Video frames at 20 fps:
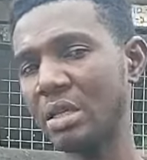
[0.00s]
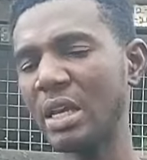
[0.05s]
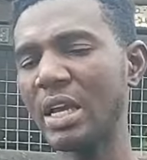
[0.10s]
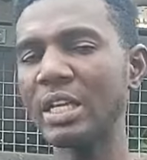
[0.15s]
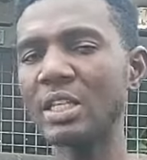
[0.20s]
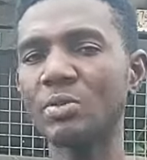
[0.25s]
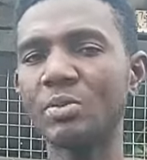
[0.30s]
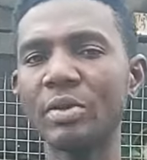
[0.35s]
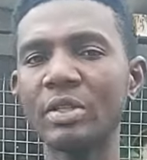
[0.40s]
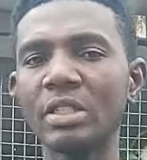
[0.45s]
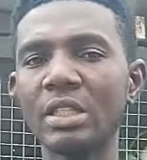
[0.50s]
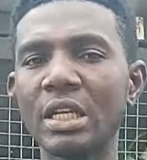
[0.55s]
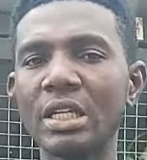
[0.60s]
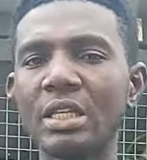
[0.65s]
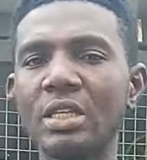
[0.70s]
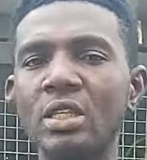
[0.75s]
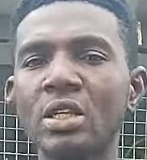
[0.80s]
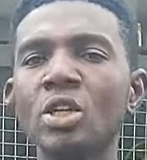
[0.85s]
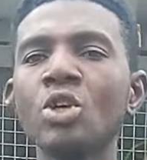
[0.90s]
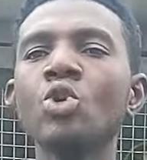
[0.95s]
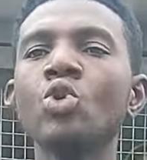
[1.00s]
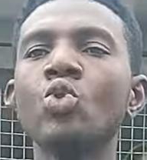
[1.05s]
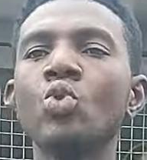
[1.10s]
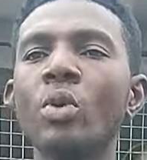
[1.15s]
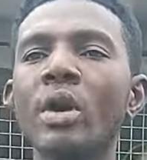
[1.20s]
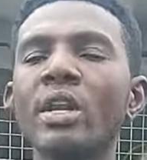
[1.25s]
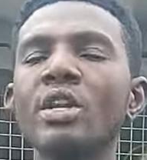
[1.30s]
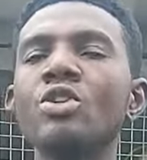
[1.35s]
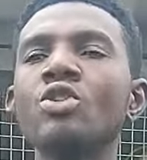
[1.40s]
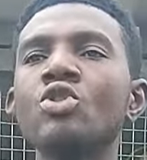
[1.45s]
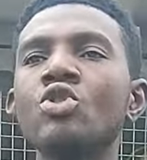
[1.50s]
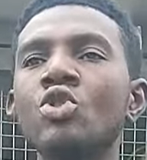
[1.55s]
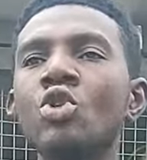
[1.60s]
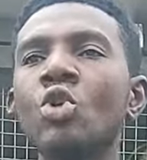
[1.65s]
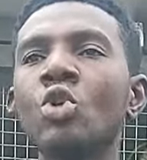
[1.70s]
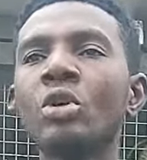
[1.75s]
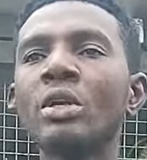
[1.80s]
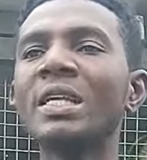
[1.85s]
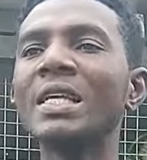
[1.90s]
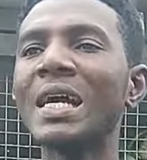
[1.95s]
especially when you
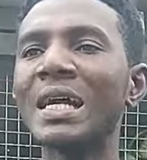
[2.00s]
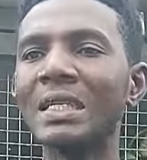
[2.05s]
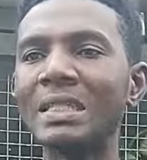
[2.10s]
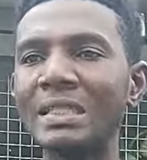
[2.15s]
know they are